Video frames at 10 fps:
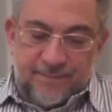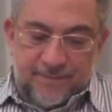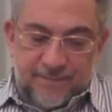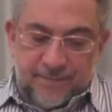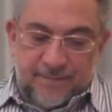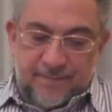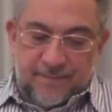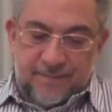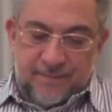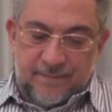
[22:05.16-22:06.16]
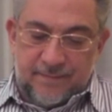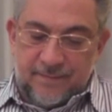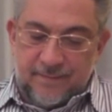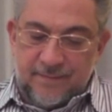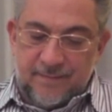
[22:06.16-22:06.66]

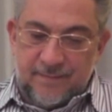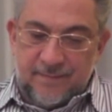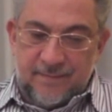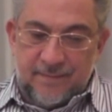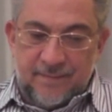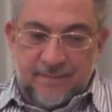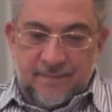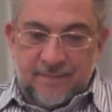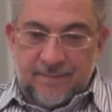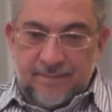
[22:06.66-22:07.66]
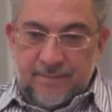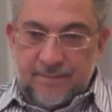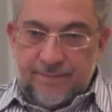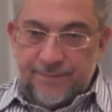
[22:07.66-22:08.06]
(no one is talking)